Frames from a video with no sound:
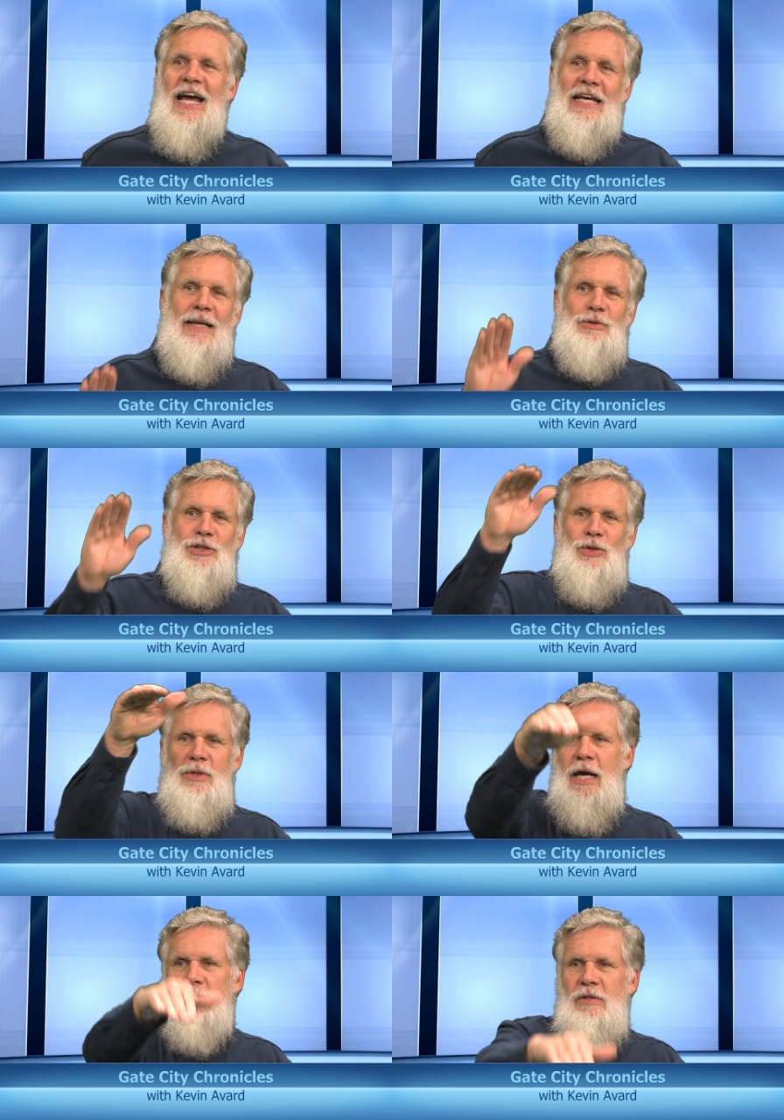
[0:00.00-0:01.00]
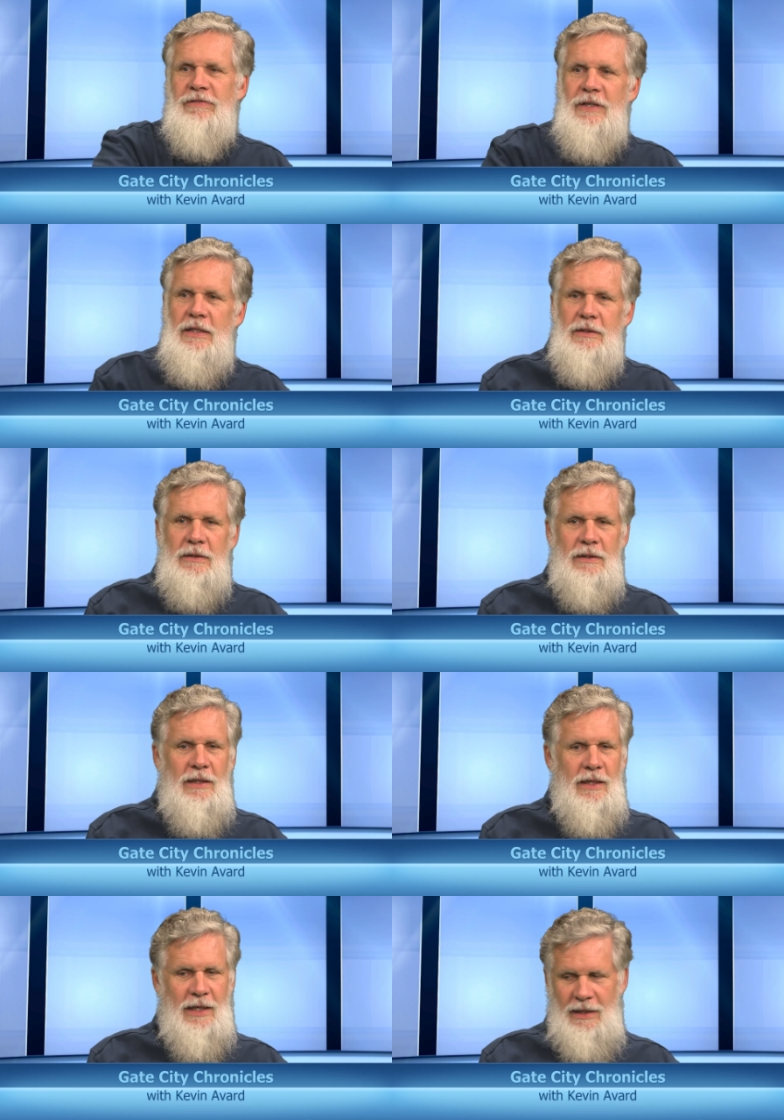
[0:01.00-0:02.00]
I get up to 2,000 feet,
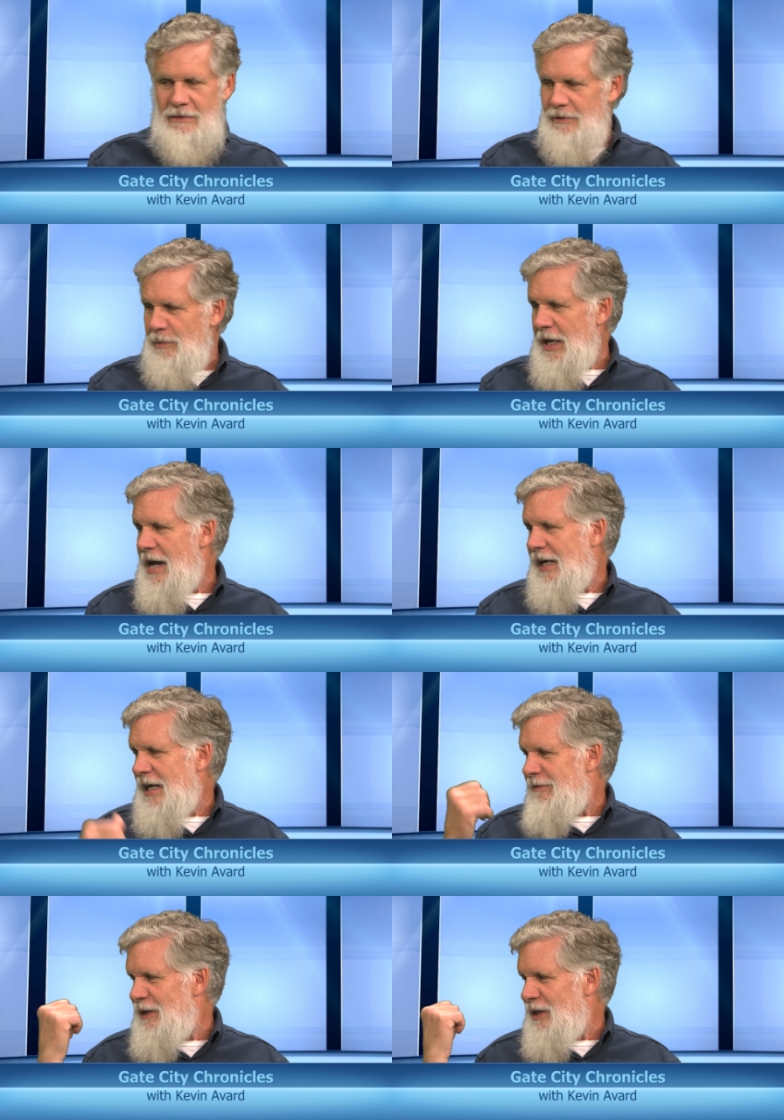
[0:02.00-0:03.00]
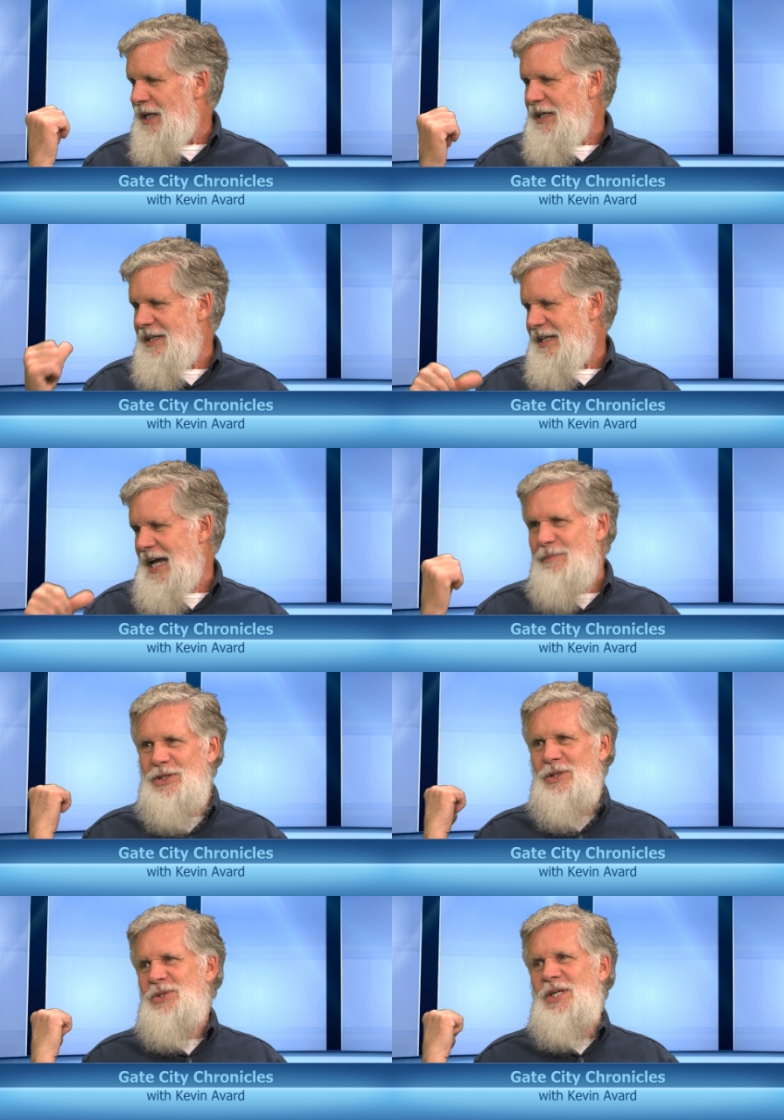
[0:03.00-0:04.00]
And I look back and I feel like I'm
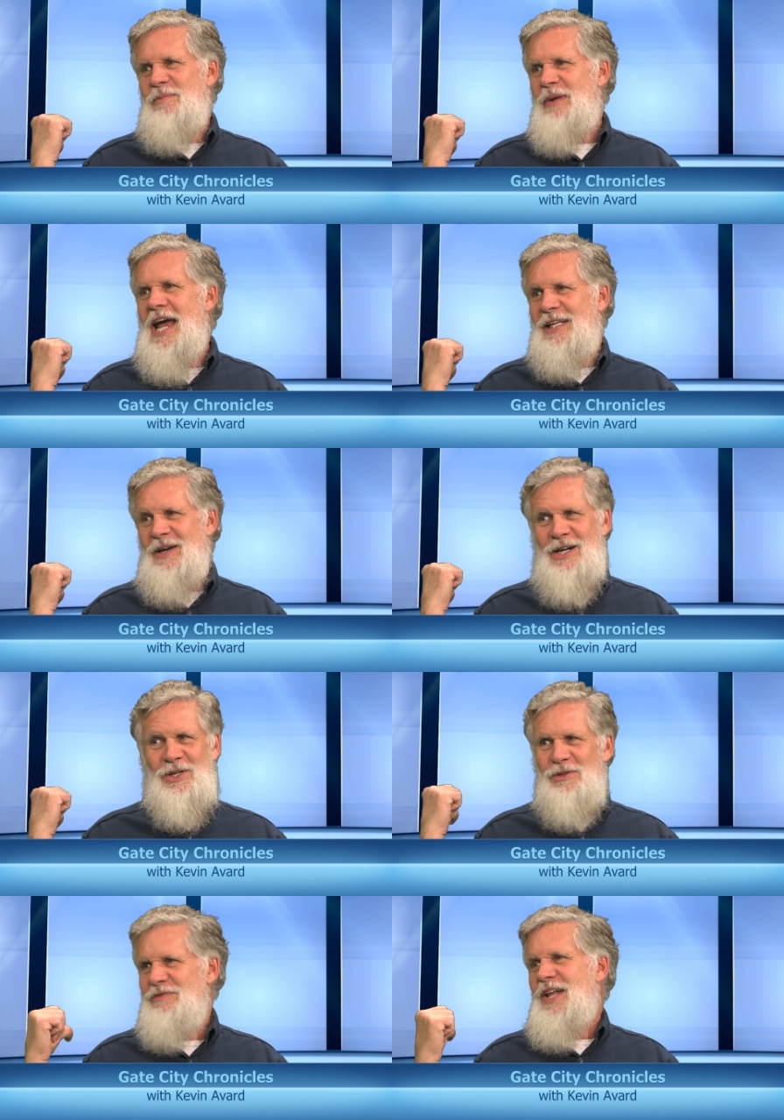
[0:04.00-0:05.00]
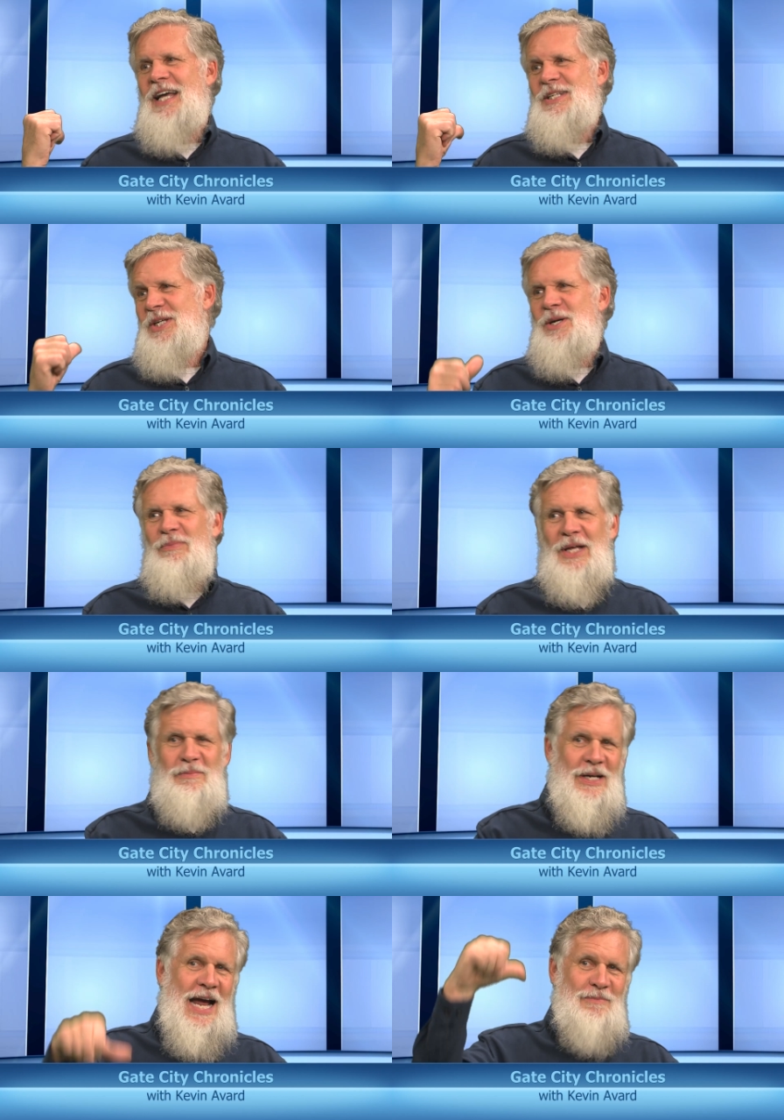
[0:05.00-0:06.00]
still sitting back there. I don't know who's flying this
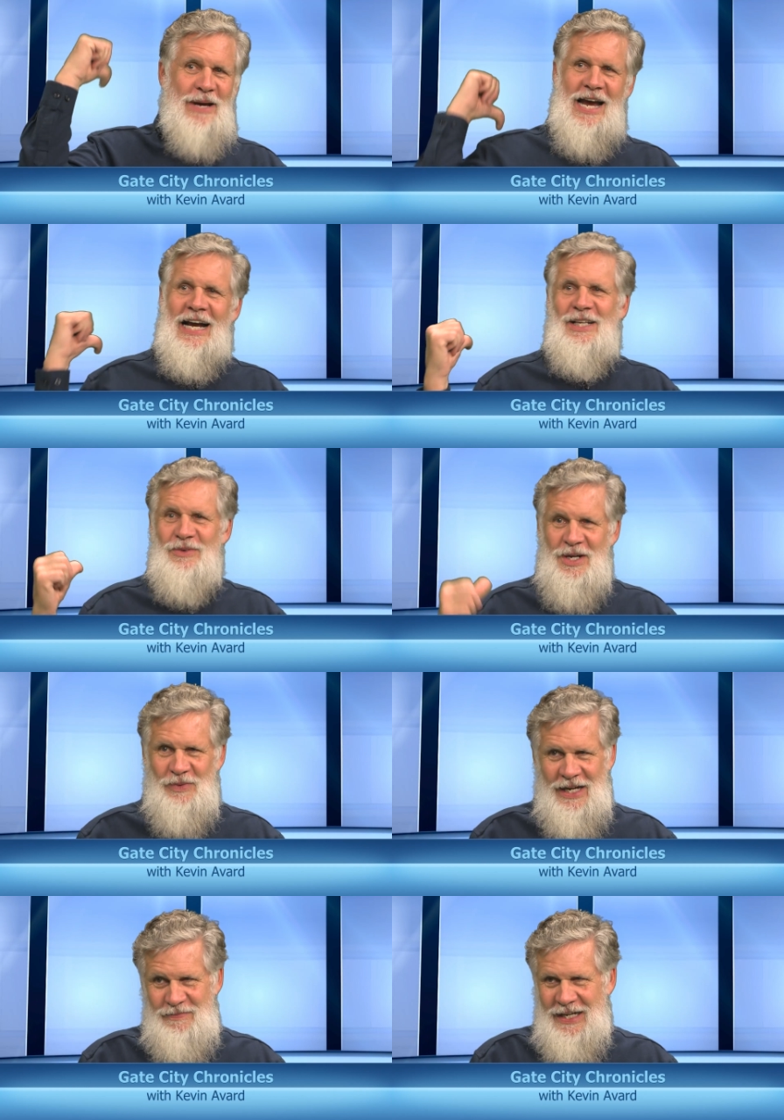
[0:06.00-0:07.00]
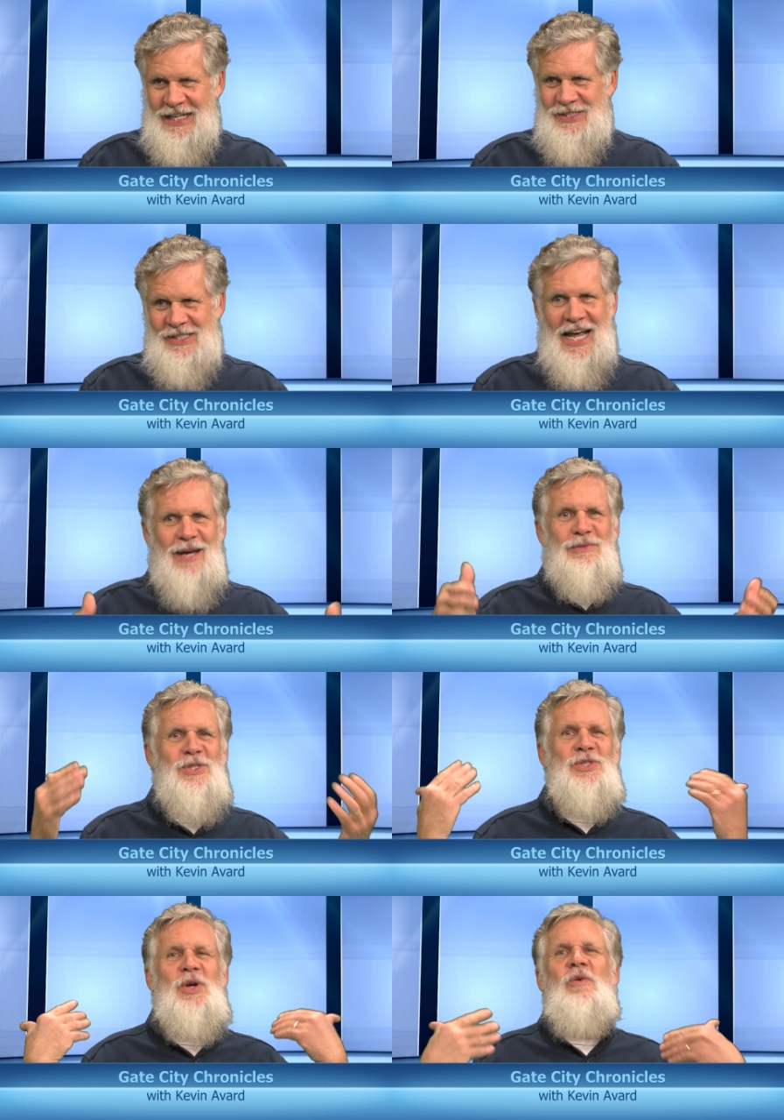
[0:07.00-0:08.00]
airplane, but I'm back on the runway because I'm
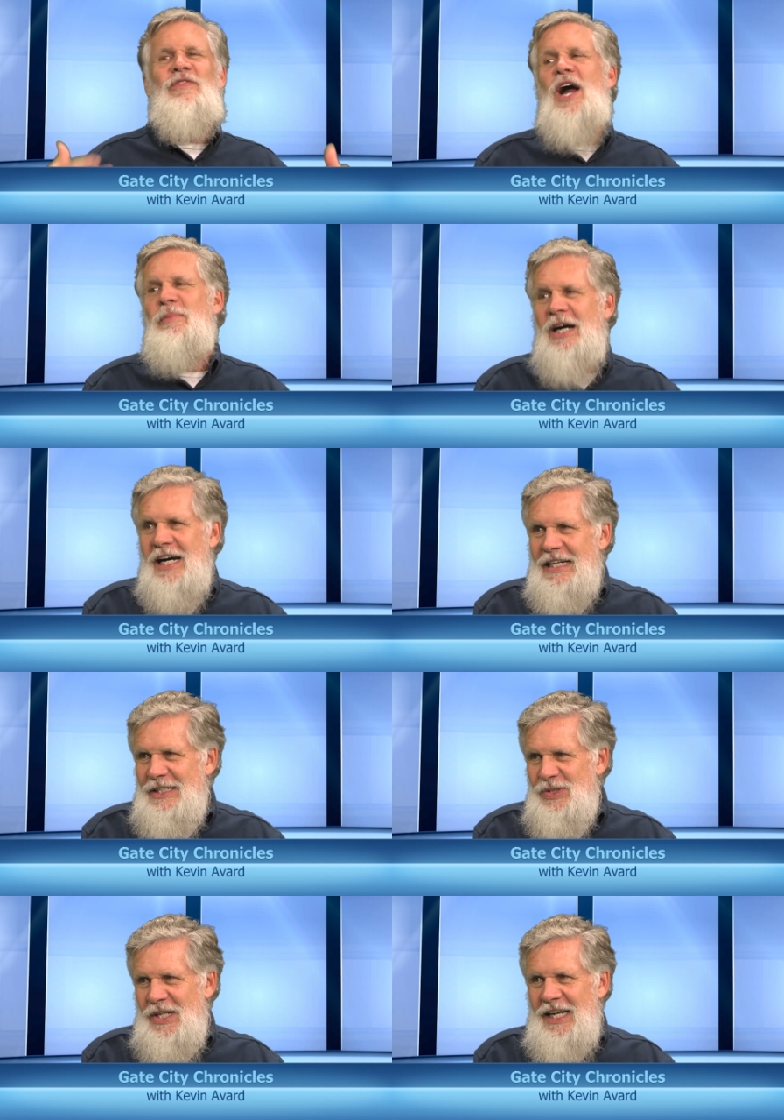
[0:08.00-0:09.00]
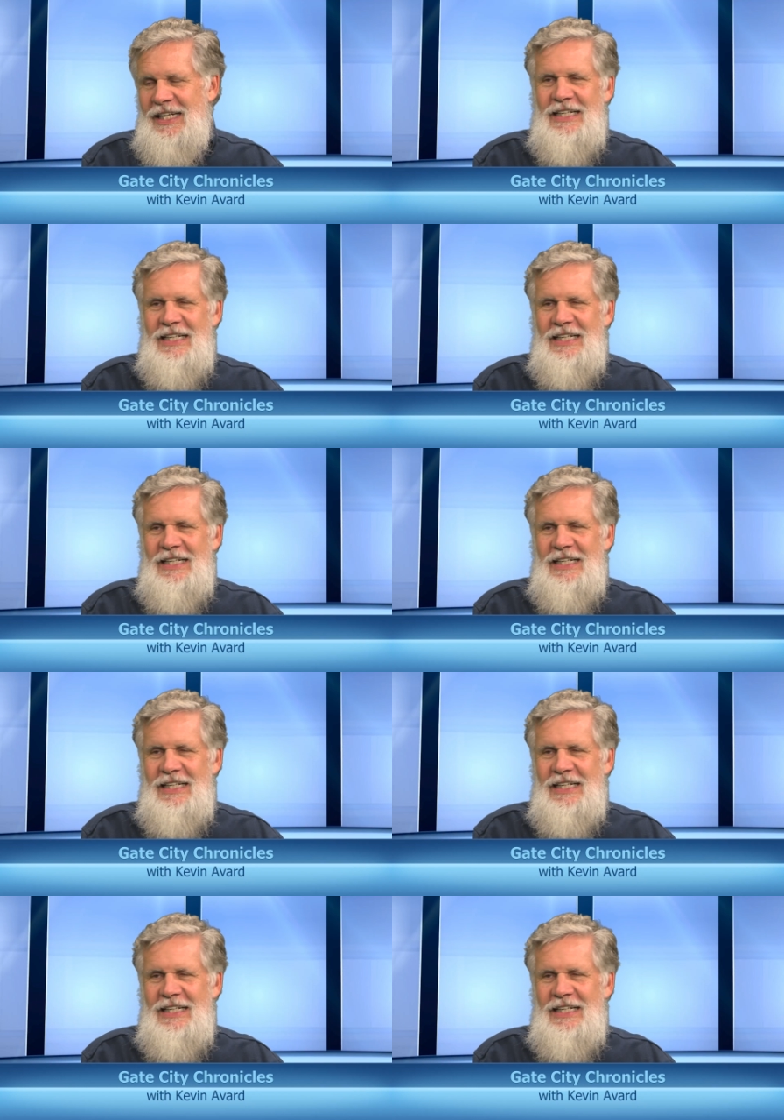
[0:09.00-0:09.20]
so far behind this thing.